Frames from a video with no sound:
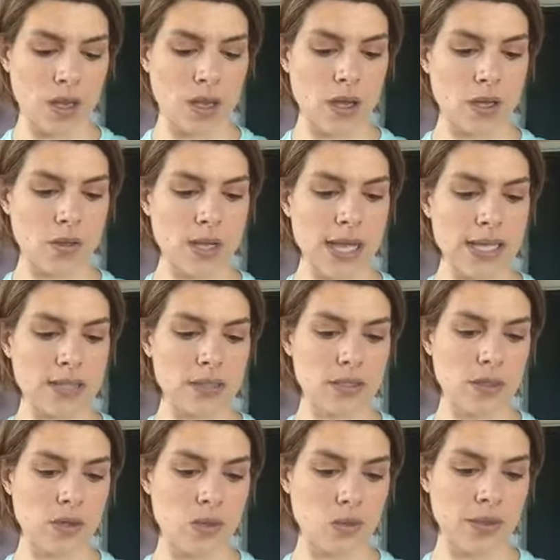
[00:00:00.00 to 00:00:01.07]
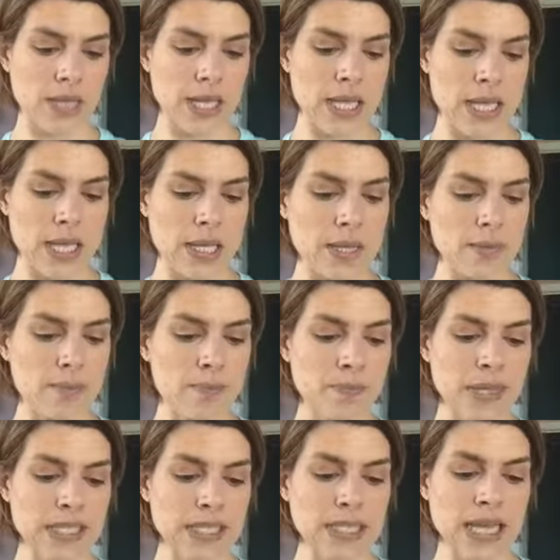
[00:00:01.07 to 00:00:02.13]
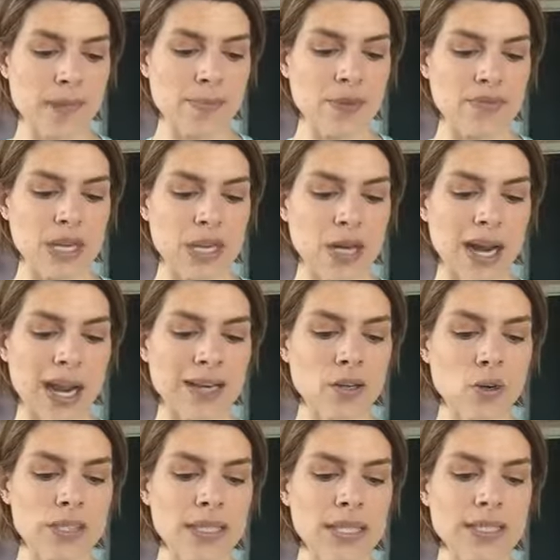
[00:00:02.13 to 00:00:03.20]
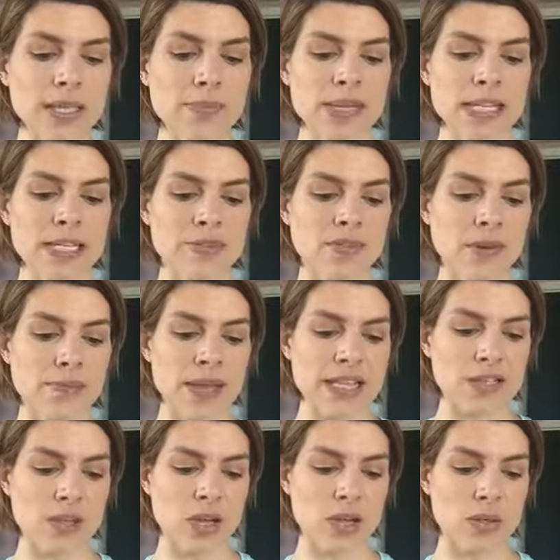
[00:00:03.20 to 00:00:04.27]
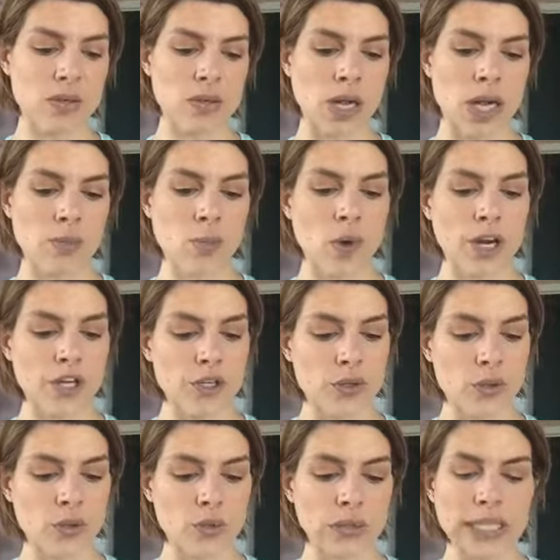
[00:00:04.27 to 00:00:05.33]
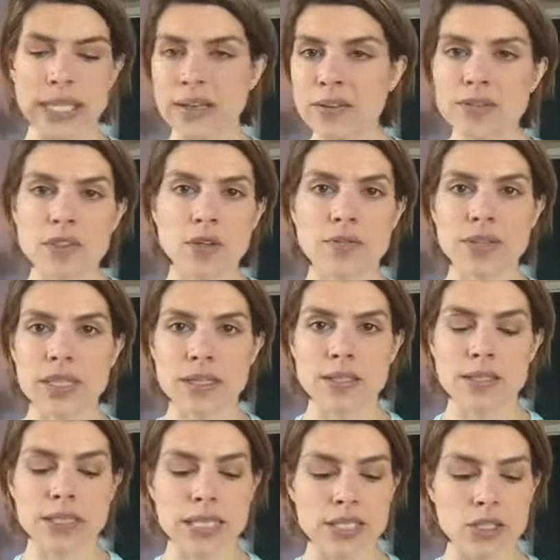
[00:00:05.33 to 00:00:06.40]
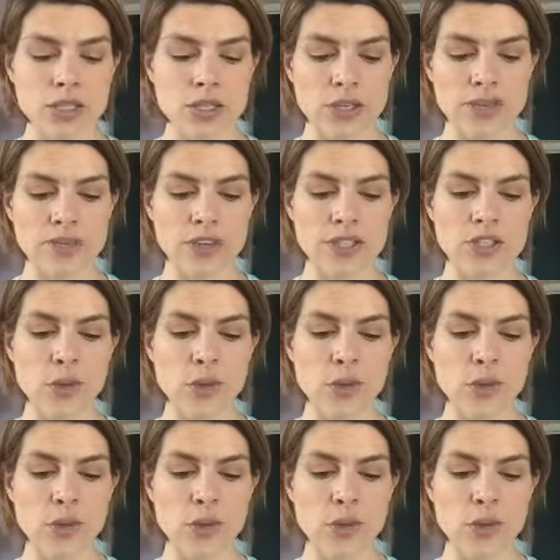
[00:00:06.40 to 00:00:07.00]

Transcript: Okay, so the Pitta time of year, and of course this can be different based on where you live, so if the seasons are different.